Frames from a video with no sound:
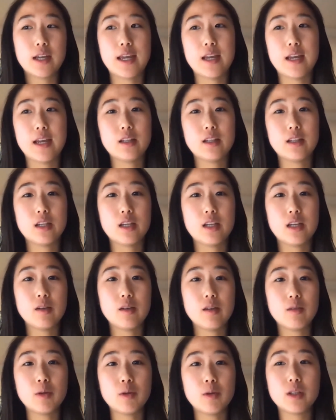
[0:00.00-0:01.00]
And
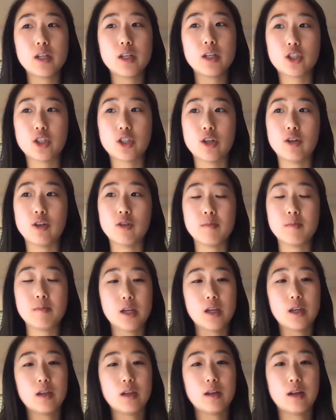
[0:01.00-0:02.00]
it really showed
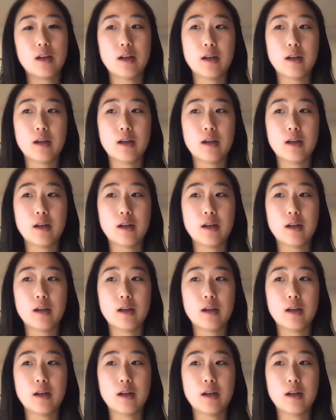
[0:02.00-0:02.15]
me,